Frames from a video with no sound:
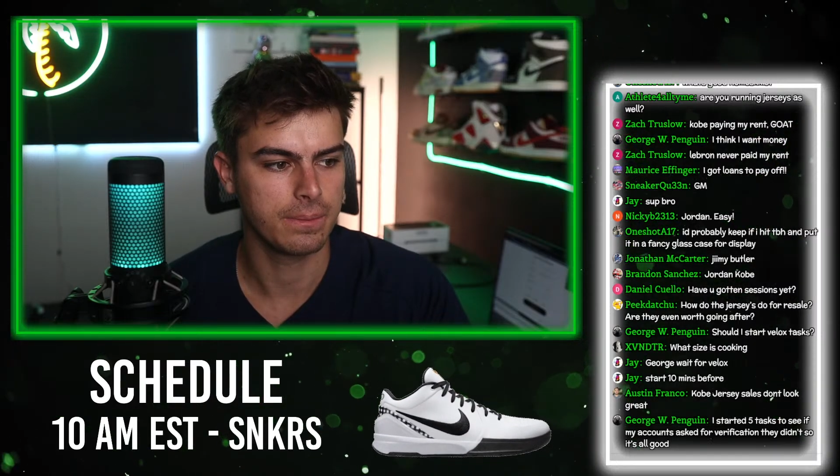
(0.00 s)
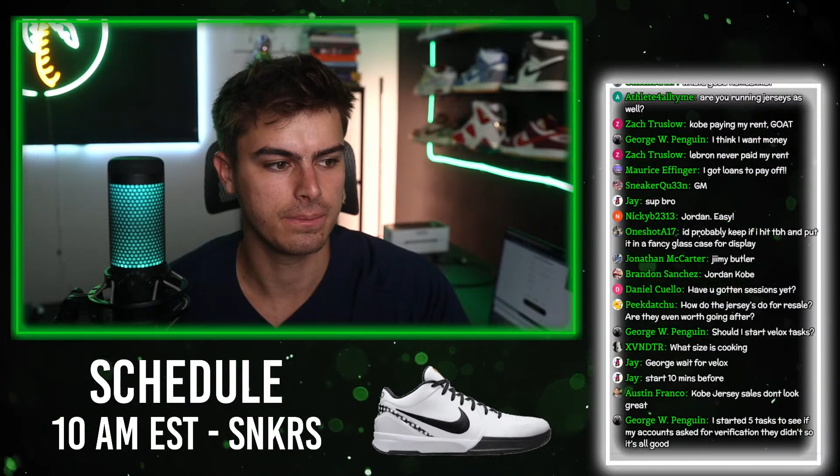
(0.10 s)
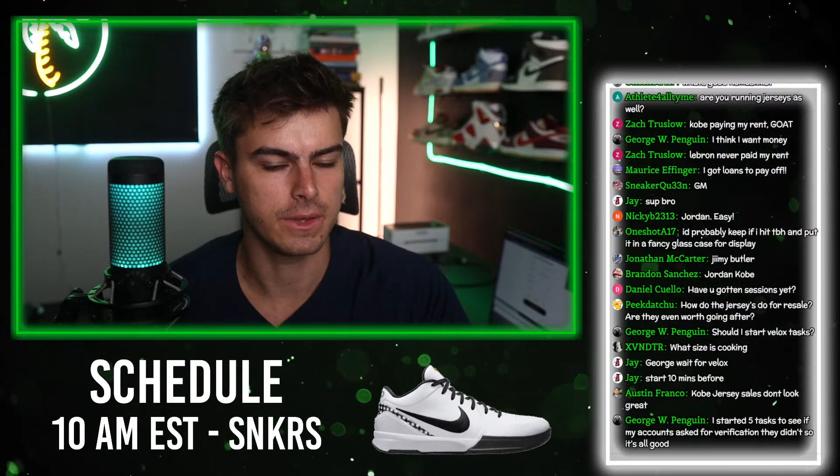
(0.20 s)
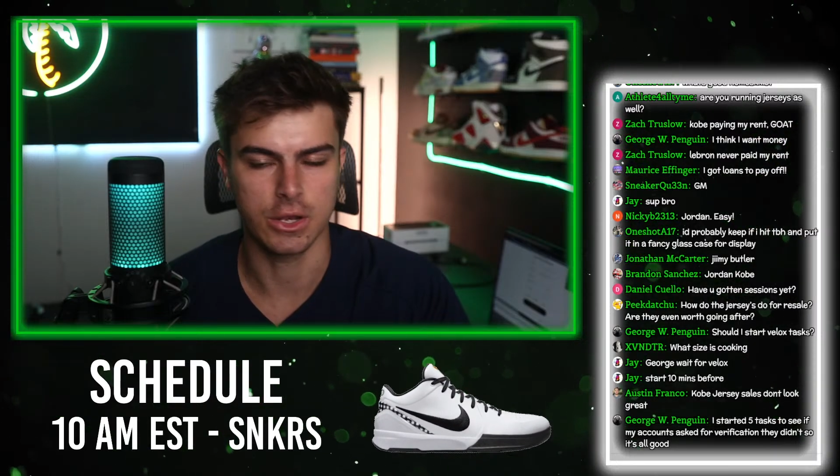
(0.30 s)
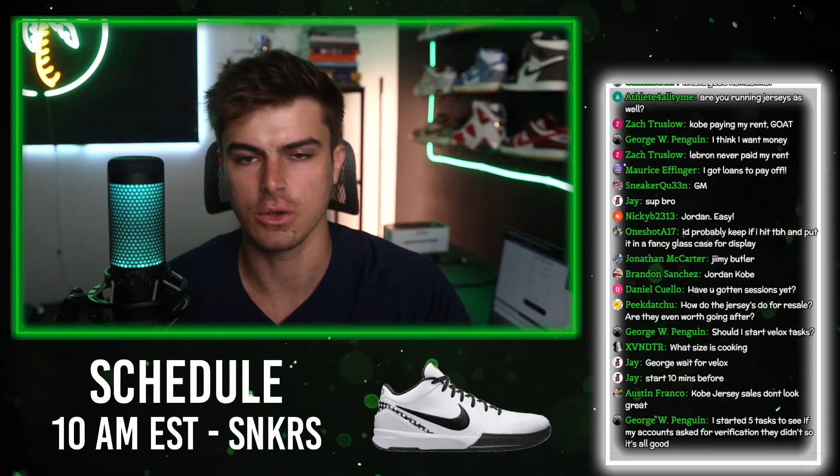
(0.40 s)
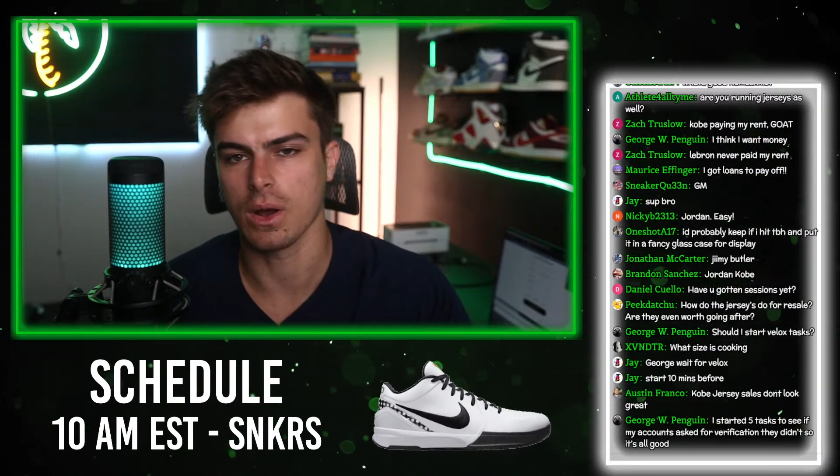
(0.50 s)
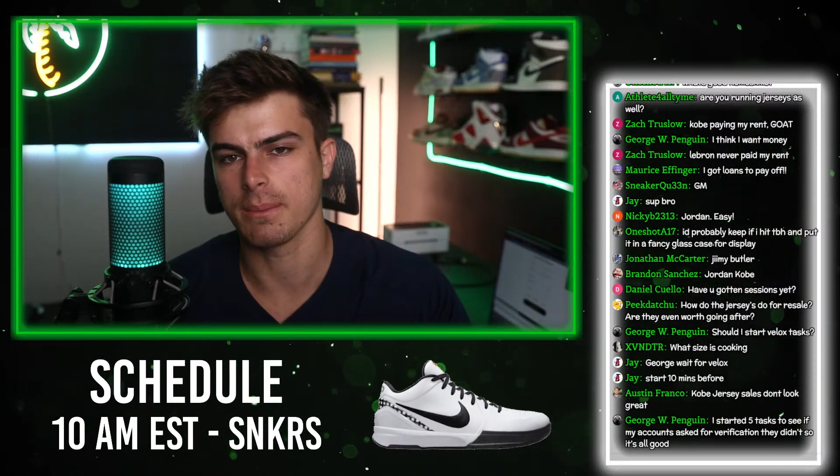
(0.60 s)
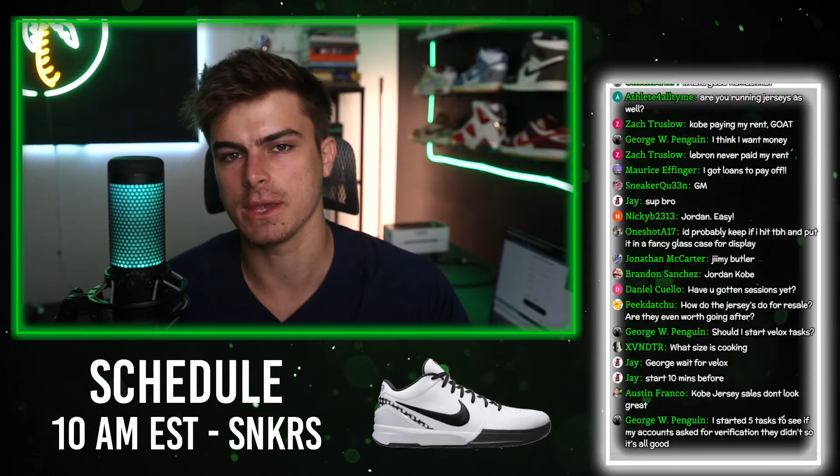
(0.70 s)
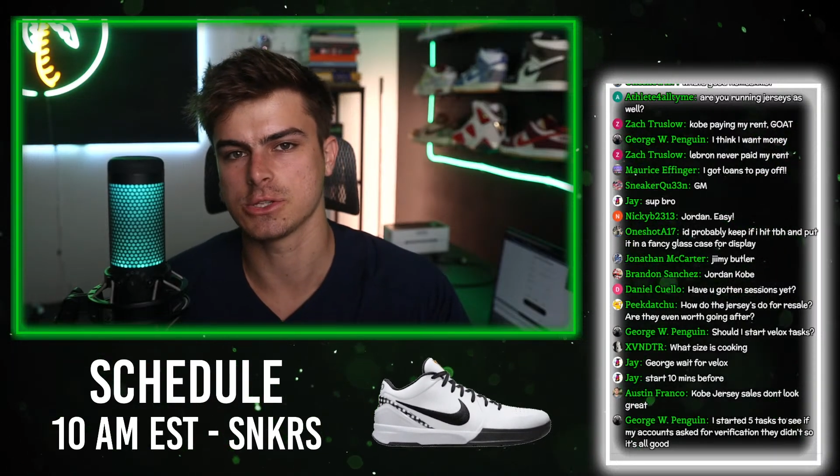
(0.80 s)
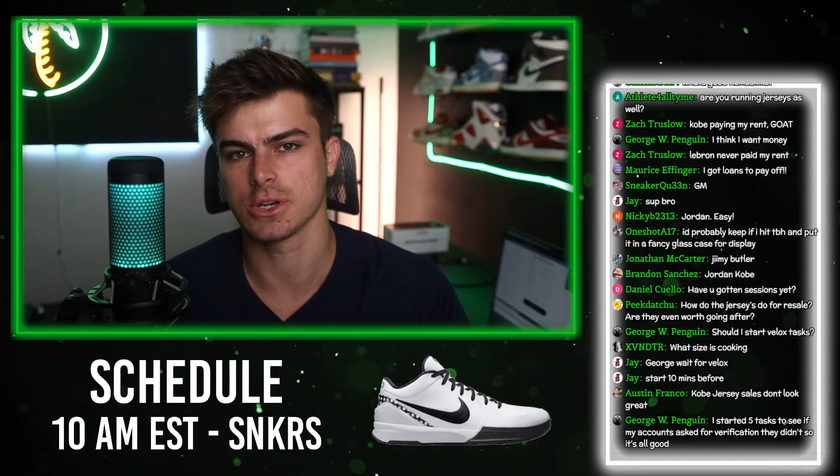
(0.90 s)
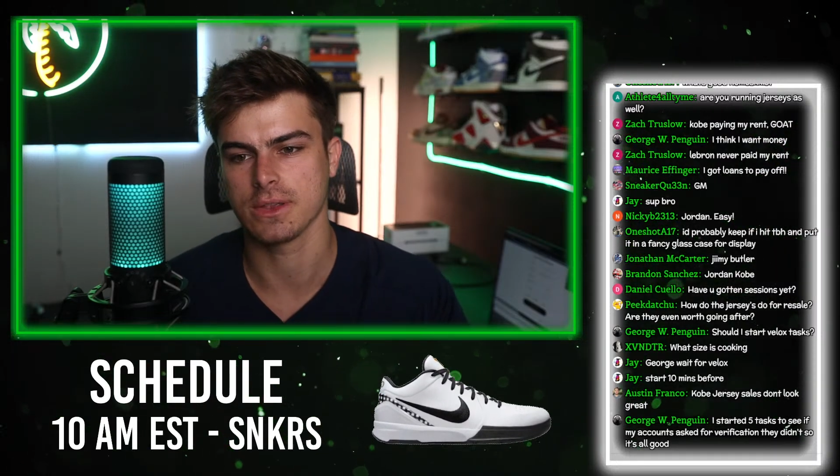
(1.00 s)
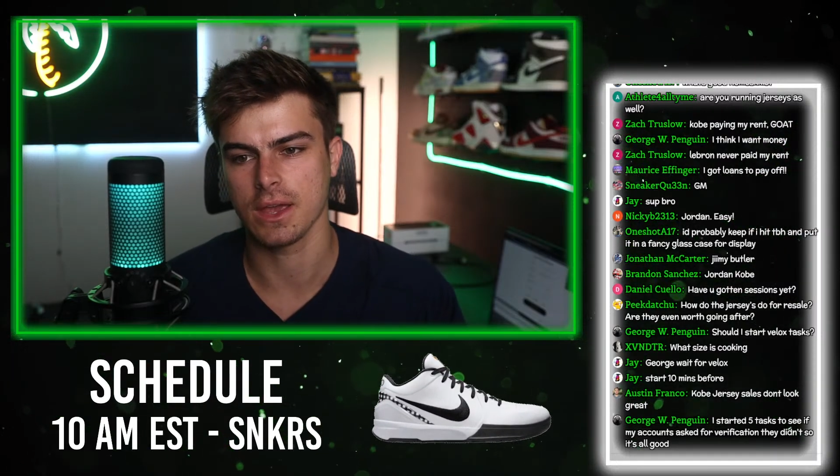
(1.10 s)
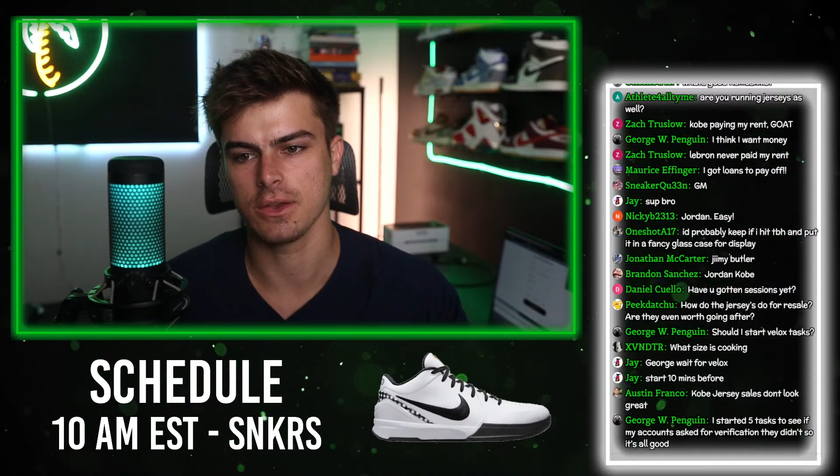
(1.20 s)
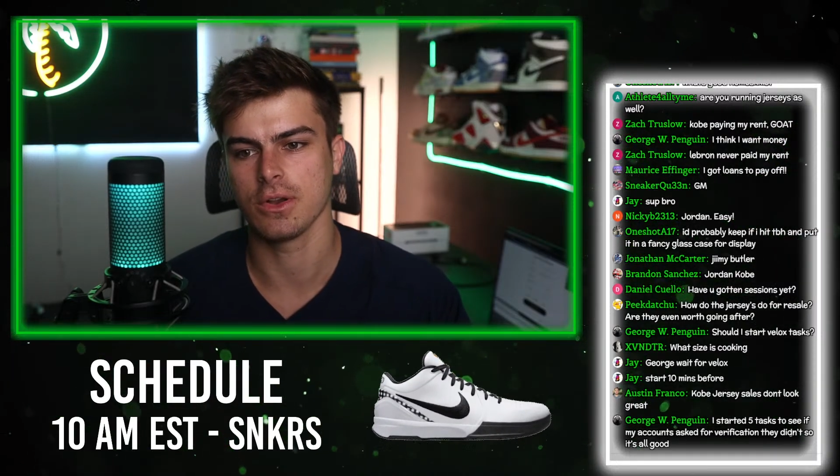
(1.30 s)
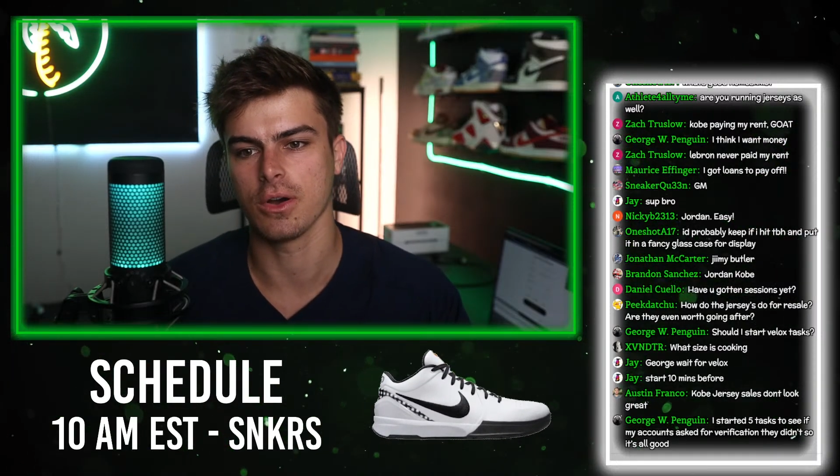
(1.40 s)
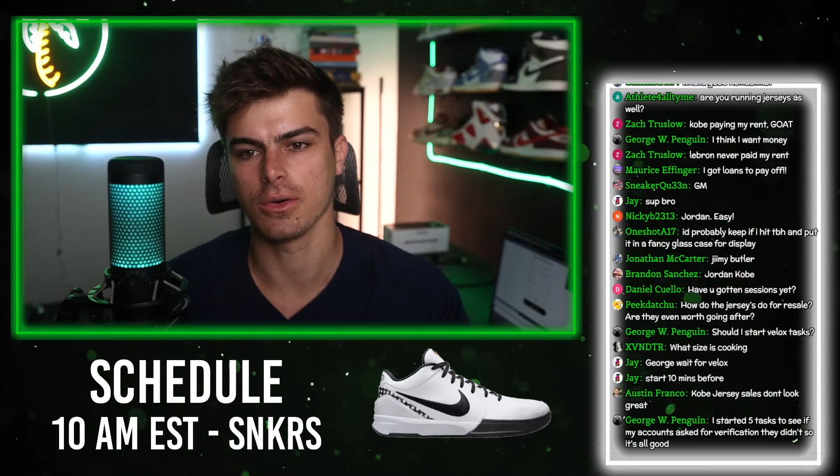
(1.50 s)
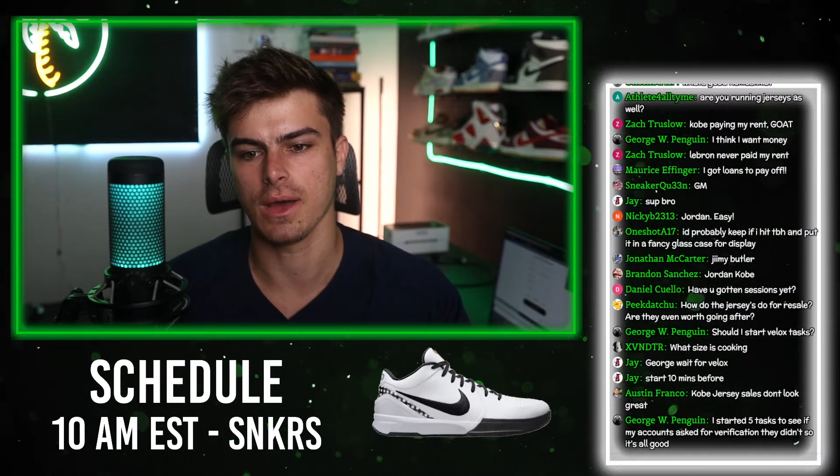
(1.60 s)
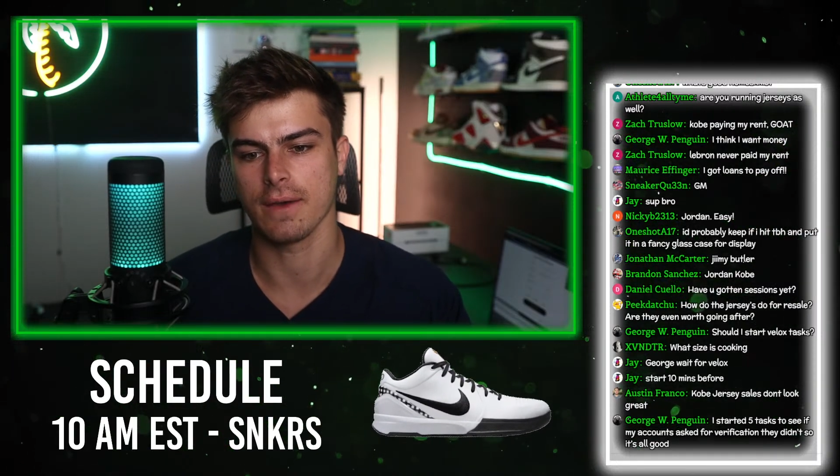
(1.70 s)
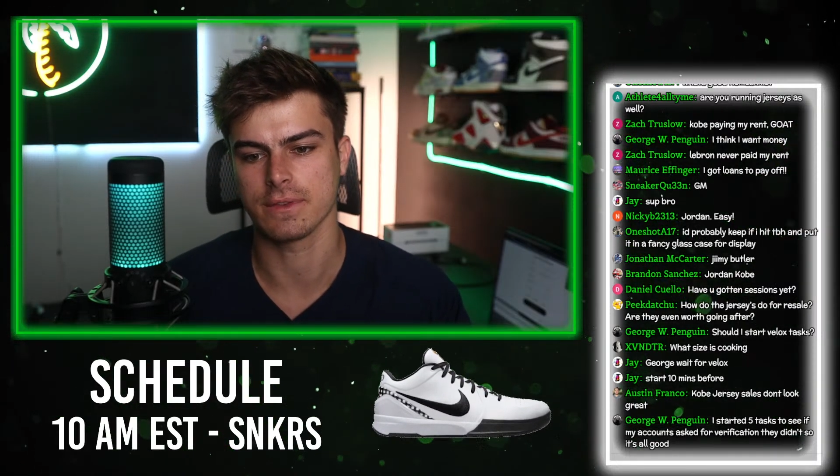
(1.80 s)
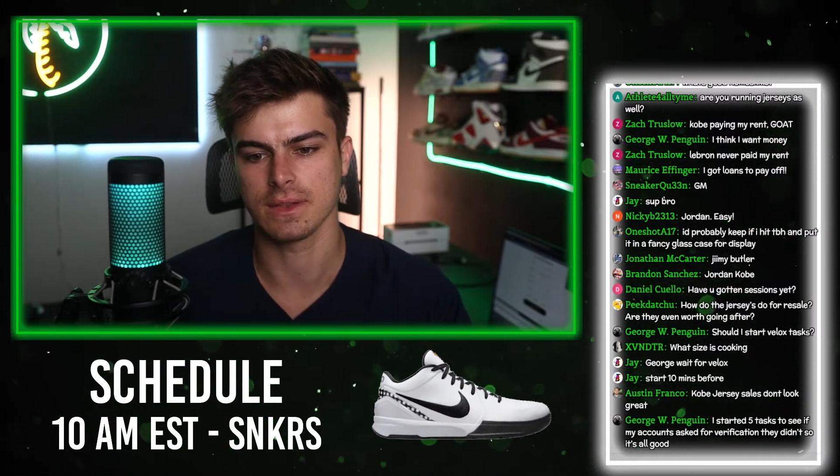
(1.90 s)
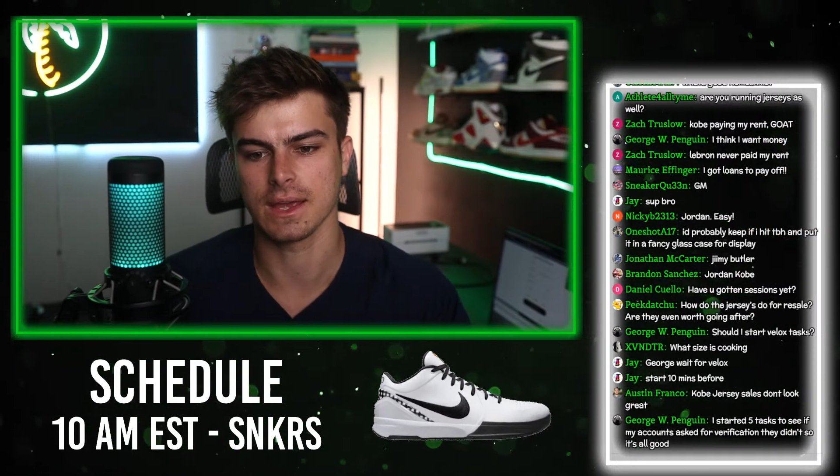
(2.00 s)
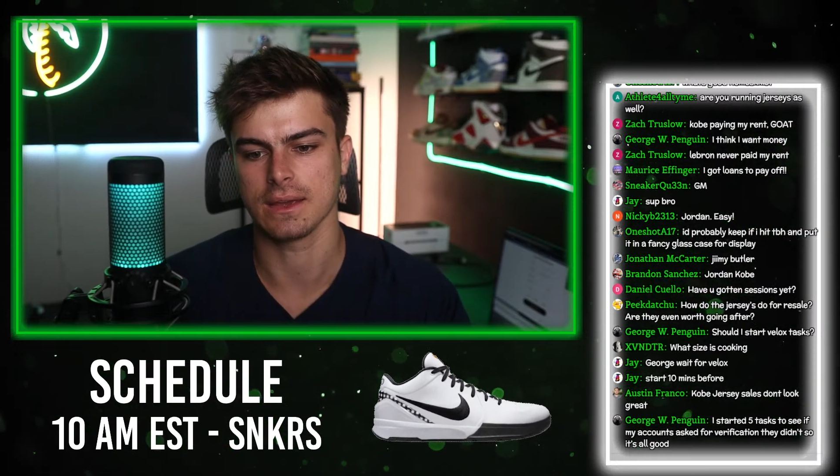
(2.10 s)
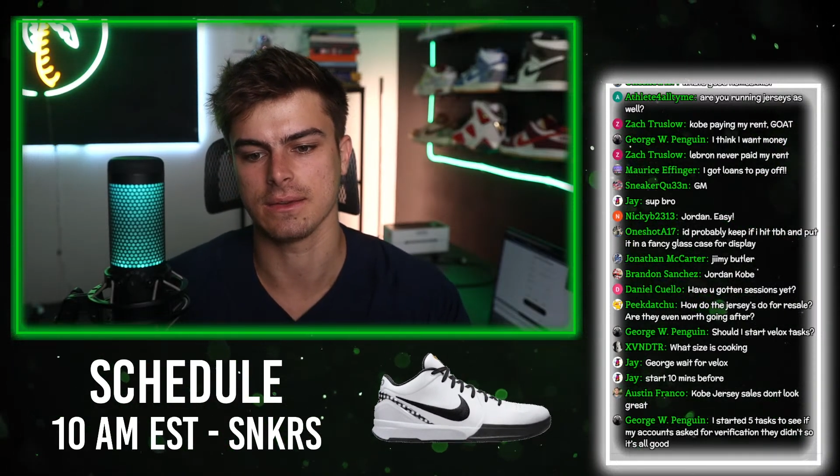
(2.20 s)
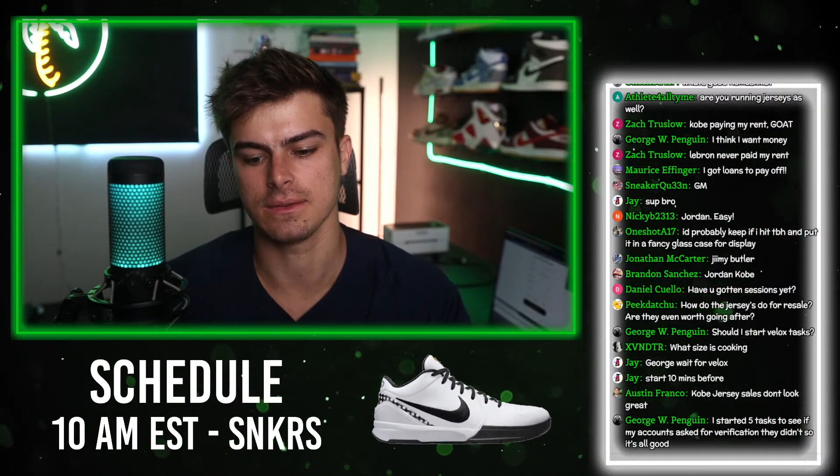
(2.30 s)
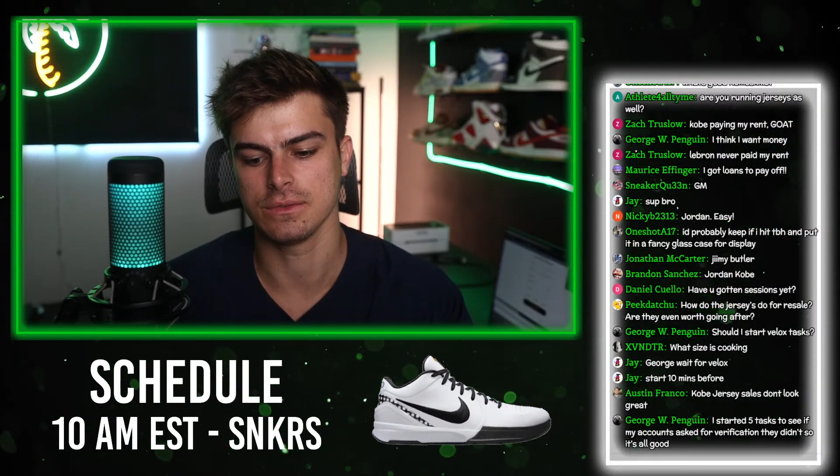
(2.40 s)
you know, you want to make sure that you don't have to like